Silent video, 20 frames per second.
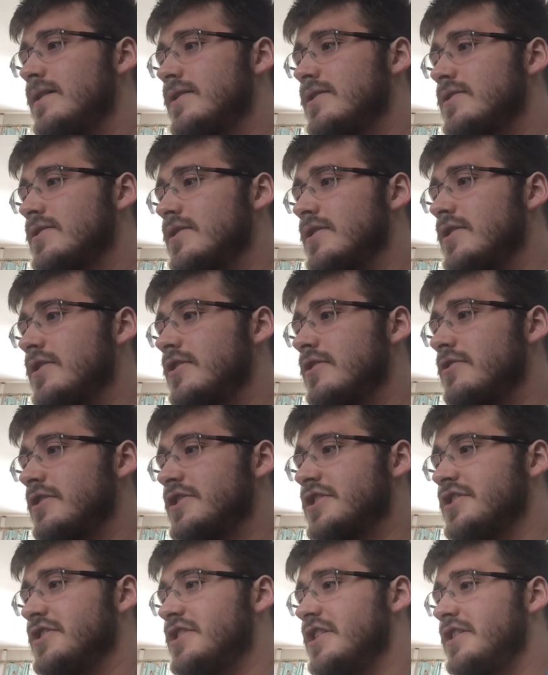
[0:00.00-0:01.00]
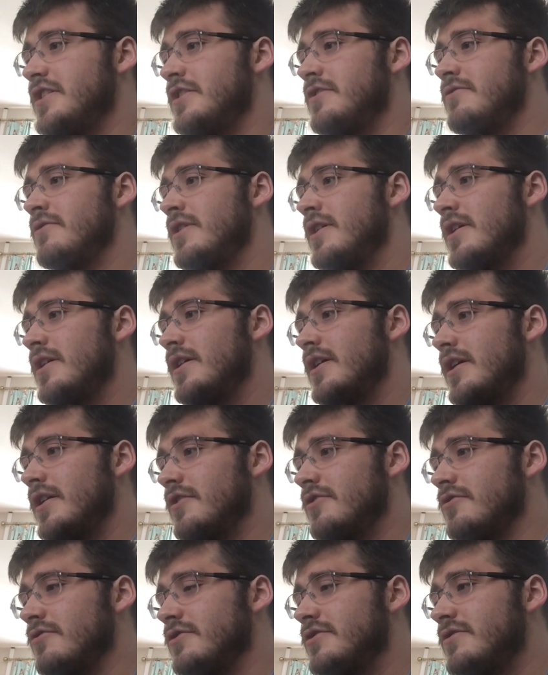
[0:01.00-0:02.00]
So let's continue.
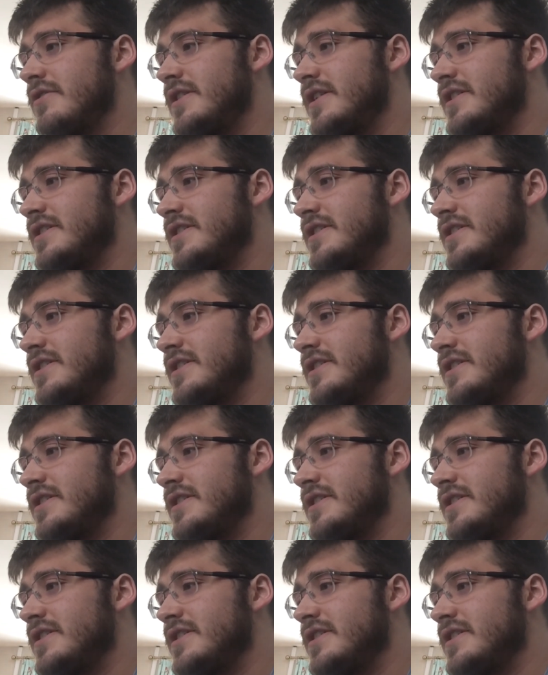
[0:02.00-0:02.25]
And Conjuring,